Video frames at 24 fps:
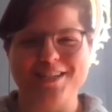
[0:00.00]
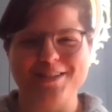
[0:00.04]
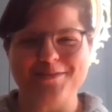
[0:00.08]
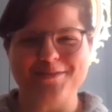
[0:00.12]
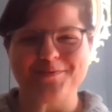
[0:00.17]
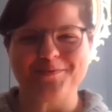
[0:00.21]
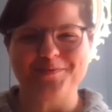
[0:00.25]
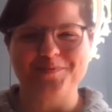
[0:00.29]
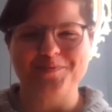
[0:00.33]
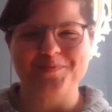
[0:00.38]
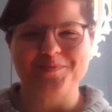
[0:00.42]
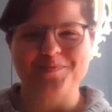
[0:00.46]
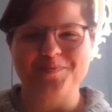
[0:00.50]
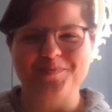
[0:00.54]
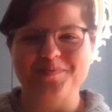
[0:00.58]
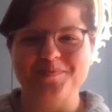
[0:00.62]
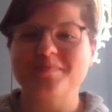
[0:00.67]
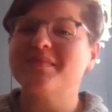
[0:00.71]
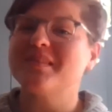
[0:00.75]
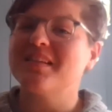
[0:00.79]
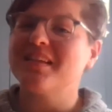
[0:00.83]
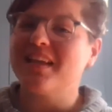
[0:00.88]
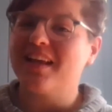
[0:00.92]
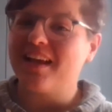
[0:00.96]
to you.
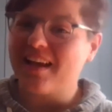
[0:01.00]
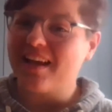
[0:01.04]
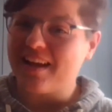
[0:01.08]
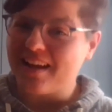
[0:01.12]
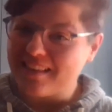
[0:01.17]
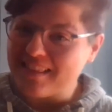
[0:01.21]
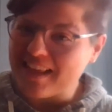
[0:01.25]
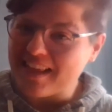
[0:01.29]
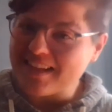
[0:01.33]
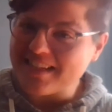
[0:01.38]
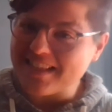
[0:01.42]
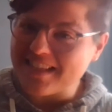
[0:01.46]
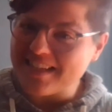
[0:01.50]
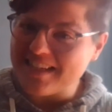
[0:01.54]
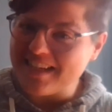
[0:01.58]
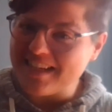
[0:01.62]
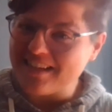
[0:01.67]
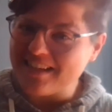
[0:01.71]
And that's the